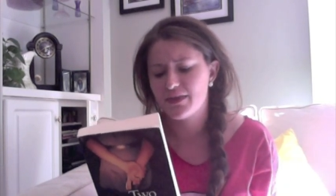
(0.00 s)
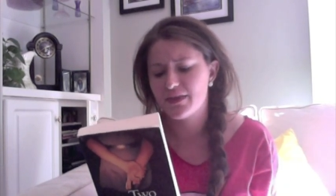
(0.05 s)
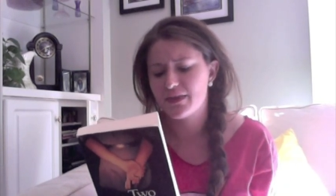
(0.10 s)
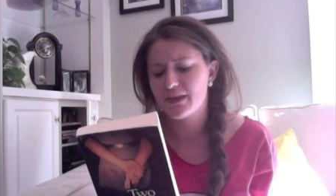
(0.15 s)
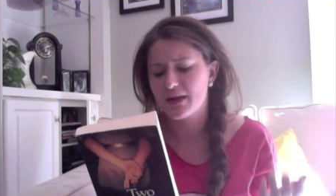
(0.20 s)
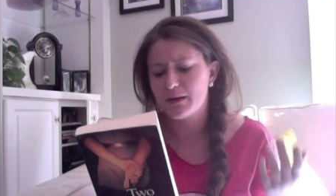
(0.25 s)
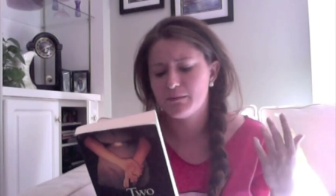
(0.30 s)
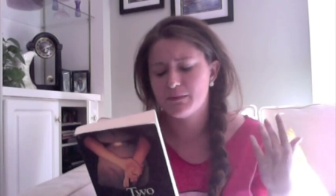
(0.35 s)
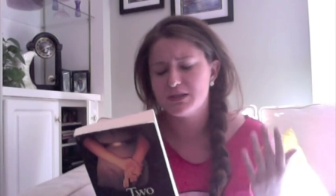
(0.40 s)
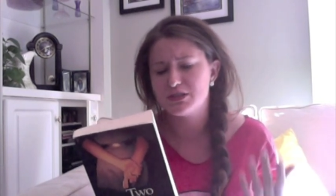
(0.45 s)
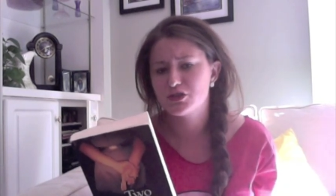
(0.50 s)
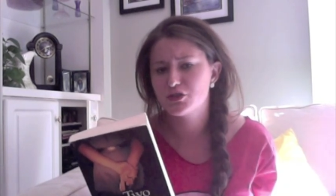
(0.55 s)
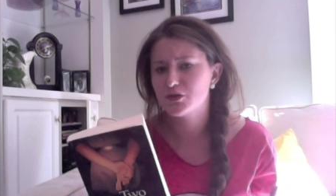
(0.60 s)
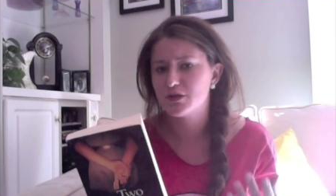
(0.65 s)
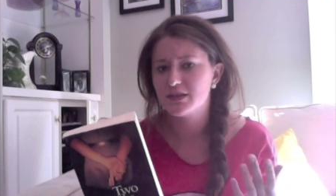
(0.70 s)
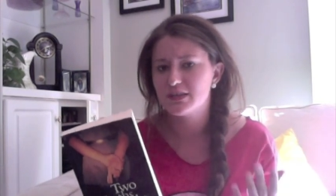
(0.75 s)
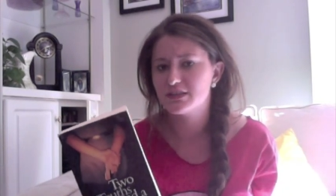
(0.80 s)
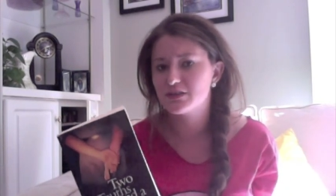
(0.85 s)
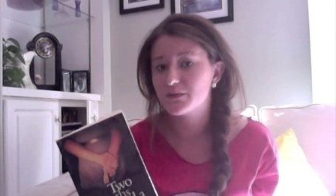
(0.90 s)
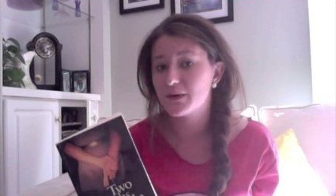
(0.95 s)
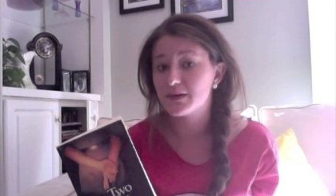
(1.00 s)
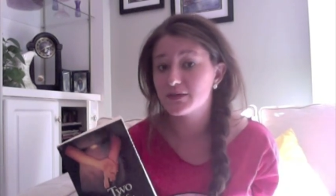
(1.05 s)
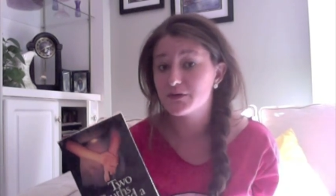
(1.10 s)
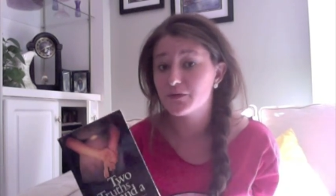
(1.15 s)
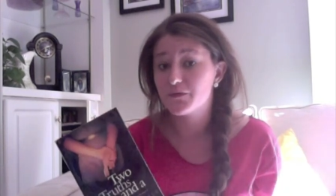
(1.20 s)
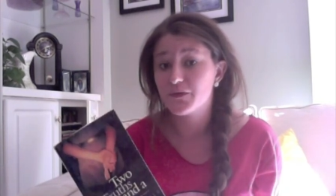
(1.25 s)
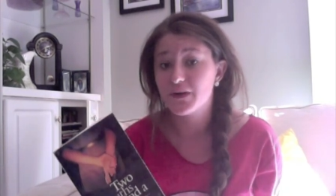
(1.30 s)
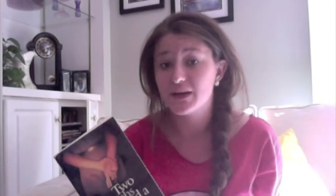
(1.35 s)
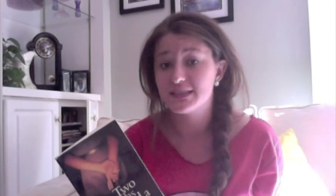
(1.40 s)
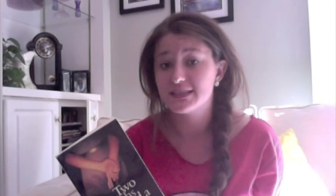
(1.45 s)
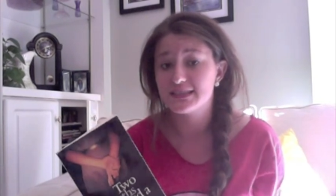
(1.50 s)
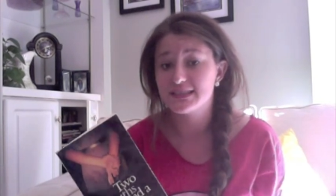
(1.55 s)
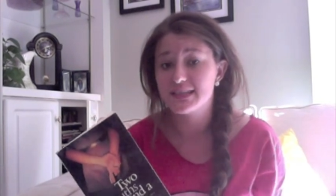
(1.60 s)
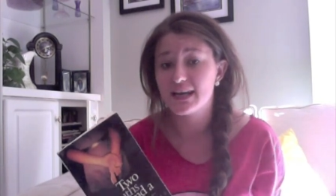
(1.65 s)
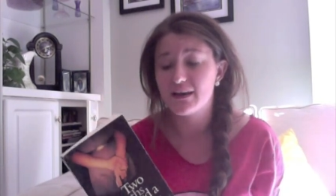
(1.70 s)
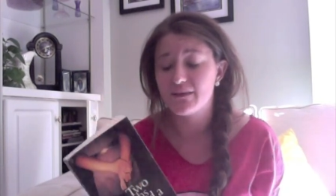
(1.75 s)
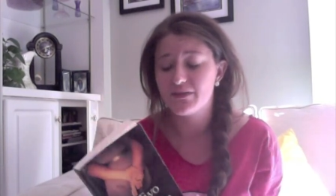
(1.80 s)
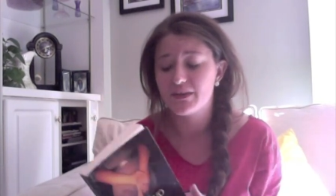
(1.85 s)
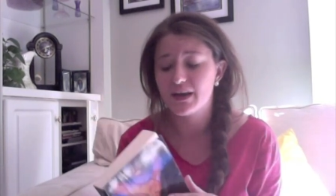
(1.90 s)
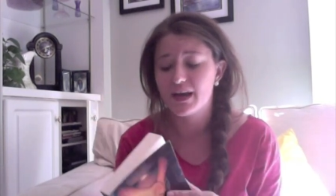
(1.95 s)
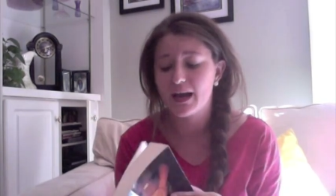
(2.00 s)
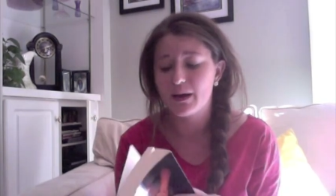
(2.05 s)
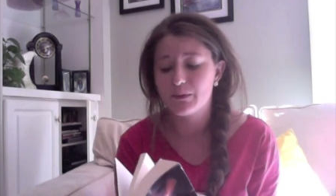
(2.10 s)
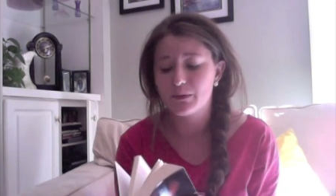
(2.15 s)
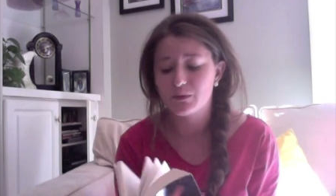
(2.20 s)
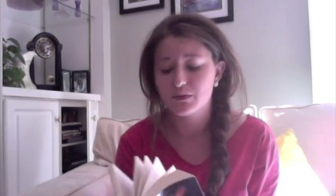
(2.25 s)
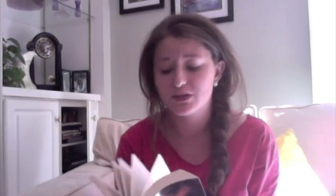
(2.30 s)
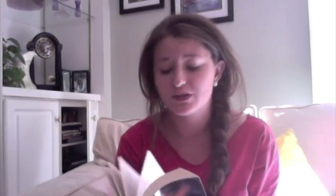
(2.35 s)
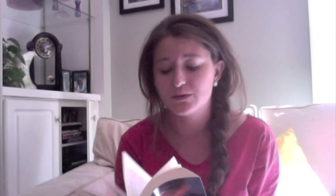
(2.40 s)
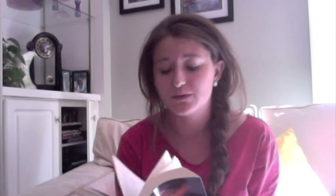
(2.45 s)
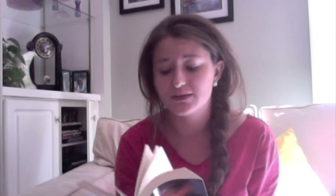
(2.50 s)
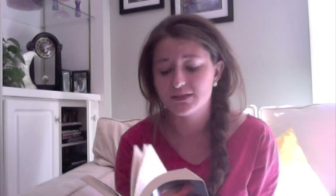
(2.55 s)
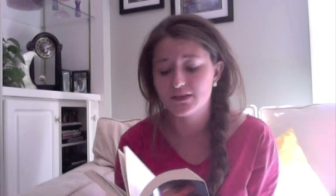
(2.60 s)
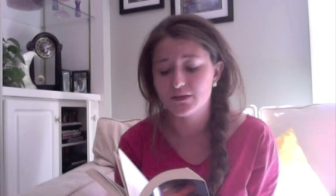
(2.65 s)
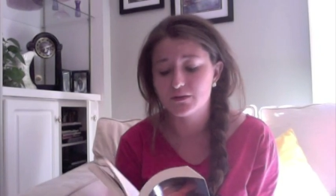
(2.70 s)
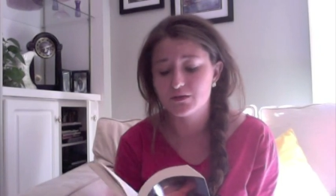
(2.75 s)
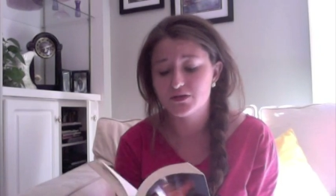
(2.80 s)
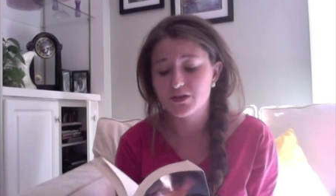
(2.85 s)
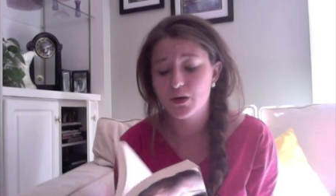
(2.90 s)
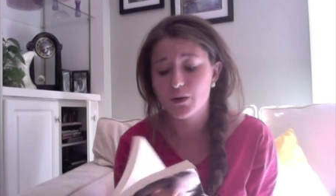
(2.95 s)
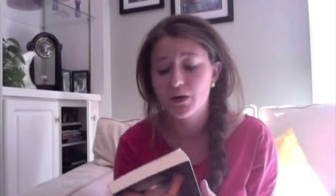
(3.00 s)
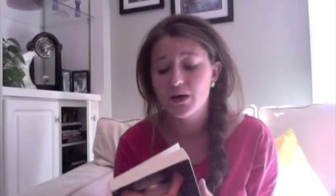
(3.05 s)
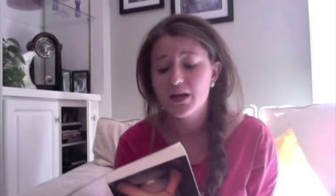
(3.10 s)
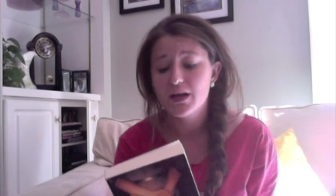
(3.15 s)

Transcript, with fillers: that a mystery that surrounds her friend's death that happened when she was little so